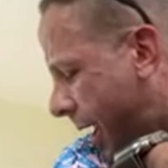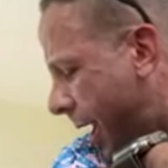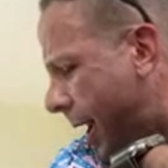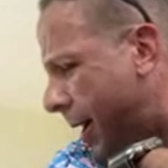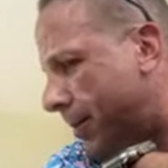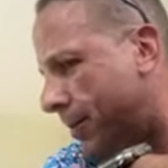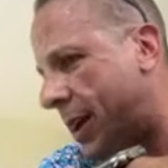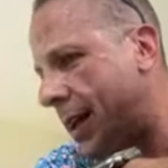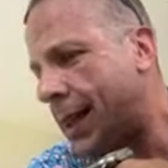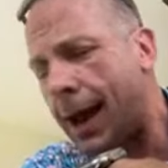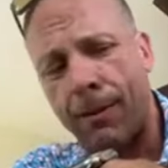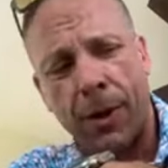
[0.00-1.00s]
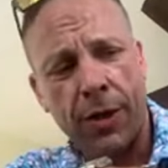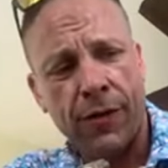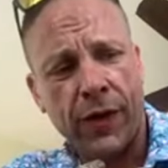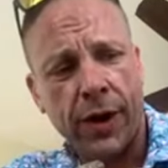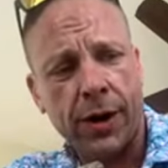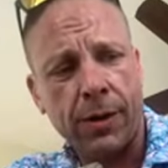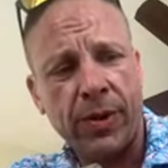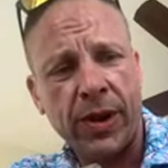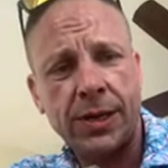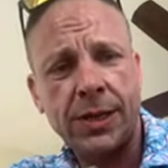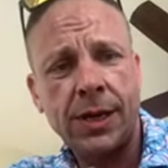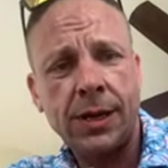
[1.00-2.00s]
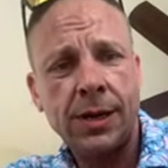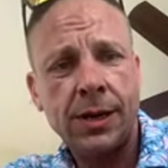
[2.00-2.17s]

get them. Get that motherfucker, Benji.